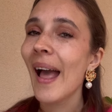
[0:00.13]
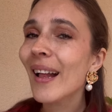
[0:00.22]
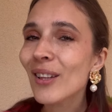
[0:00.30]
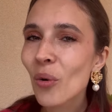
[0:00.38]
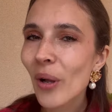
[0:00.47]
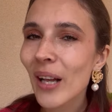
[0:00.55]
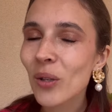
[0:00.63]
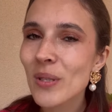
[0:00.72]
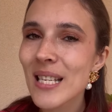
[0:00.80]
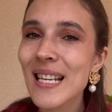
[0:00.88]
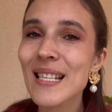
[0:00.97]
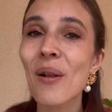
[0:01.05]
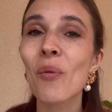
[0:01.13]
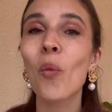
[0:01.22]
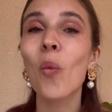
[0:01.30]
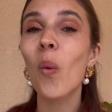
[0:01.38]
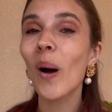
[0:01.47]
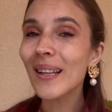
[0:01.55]
Hello, dears, and
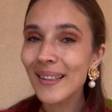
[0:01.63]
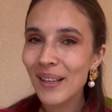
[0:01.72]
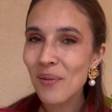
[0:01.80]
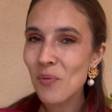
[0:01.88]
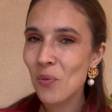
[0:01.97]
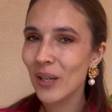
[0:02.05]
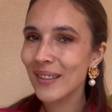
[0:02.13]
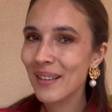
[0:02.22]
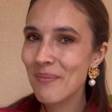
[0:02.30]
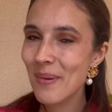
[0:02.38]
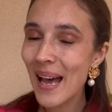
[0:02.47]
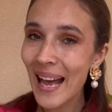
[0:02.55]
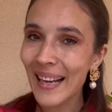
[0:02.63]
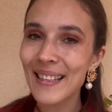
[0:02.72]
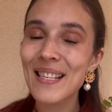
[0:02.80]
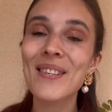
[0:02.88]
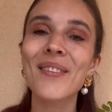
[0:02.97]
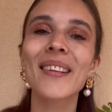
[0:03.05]
welcome
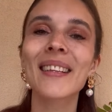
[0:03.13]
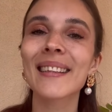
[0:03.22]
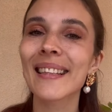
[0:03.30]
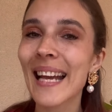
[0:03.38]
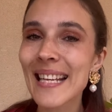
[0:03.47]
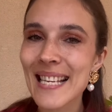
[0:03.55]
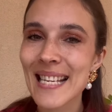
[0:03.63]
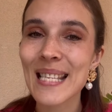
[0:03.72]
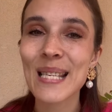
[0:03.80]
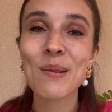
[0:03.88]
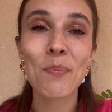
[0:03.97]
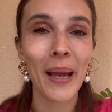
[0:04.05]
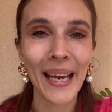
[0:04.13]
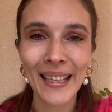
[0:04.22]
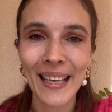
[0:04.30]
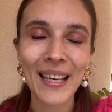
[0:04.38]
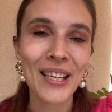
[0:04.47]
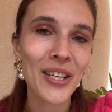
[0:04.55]
back to the latest
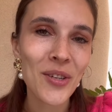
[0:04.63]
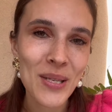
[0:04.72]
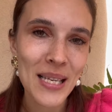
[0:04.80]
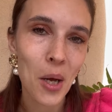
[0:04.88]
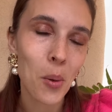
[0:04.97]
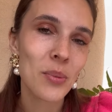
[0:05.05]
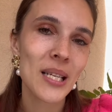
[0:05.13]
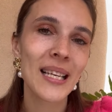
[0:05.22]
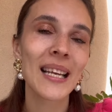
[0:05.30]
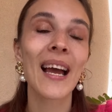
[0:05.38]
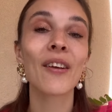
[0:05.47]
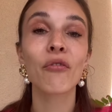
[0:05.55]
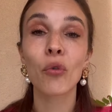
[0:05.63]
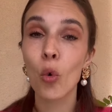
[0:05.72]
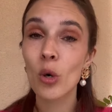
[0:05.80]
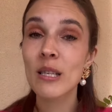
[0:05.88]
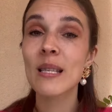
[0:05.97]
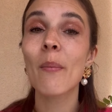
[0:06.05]
Spain news update and, of
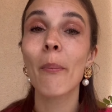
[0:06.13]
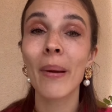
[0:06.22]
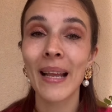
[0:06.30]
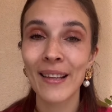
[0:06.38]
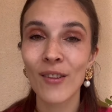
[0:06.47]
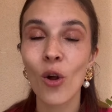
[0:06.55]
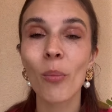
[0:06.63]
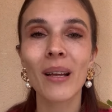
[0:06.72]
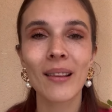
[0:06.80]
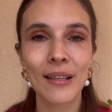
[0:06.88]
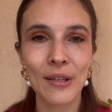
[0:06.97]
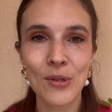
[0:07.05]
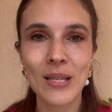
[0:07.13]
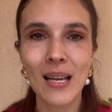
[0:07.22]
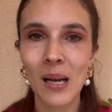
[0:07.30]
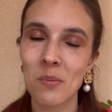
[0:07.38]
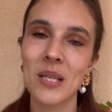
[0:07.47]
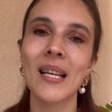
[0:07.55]
course, Benidorm news
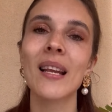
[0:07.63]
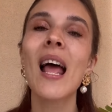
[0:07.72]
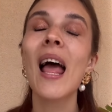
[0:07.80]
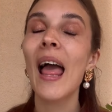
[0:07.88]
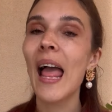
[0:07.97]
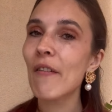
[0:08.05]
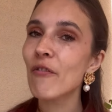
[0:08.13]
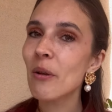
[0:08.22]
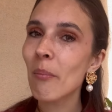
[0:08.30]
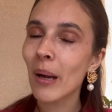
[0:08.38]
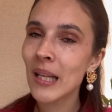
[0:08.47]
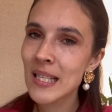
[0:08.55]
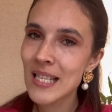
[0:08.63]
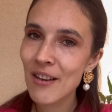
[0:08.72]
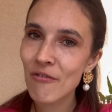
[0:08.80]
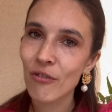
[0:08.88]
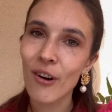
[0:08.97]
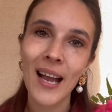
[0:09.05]
update. Every Monday
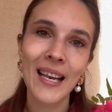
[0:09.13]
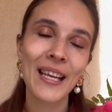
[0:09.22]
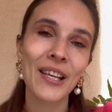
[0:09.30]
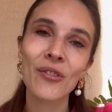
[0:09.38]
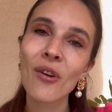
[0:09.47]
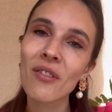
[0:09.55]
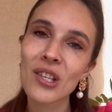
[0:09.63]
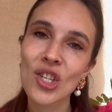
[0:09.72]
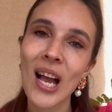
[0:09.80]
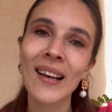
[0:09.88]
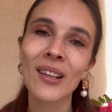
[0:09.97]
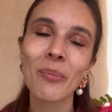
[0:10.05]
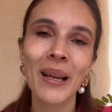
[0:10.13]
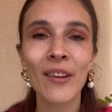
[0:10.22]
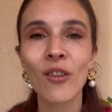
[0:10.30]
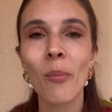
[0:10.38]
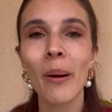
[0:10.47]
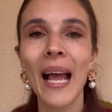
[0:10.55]
and Friday here on the channel
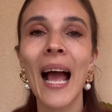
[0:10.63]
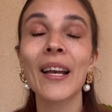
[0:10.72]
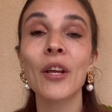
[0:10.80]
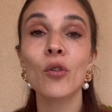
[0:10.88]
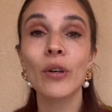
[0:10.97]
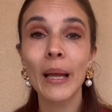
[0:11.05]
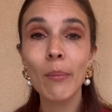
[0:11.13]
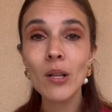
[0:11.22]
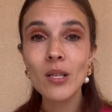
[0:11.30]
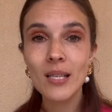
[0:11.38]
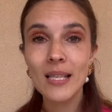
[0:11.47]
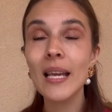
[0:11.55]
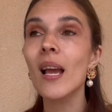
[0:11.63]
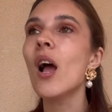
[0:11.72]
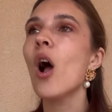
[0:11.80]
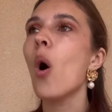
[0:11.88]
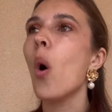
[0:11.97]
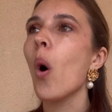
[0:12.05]
Benidorm by Anna, you're able to see
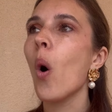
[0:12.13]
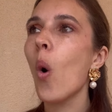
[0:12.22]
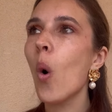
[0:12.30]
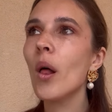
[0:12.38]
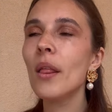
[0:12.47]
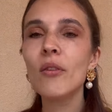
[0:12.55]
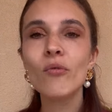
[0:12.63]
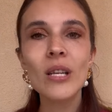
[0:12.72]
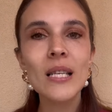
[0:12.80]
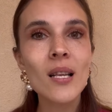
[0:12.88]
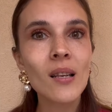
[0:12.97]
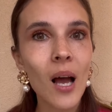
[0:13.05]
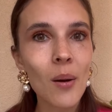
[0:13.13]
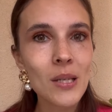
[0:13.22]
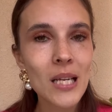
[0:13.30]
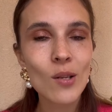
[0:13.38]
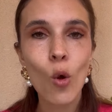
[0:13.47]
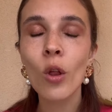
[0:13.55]
all the recent
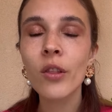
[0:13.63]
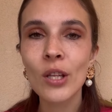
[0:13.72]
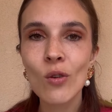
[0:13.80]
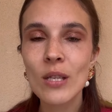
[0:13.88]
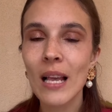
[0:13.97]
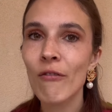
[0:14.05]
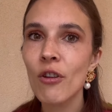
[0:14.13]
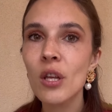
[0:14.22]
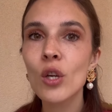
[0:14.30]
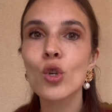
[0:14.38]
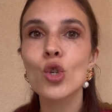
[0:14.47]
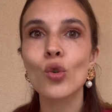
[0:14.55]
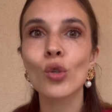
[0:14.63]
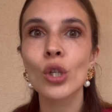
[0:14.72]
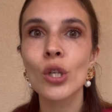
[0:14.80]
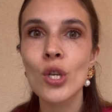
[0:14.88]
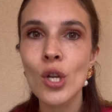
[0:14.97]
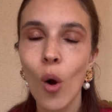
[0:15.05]
updates, all the news, everything you should
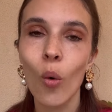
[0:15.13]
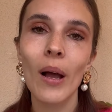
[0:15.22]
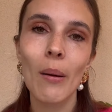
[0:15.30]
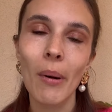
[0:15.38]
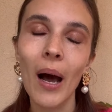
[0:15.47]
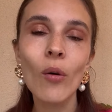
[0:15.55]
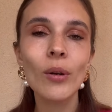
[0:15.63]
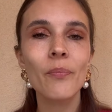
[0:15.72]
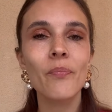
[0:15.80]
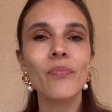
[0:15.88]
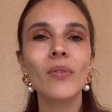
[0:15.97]
know about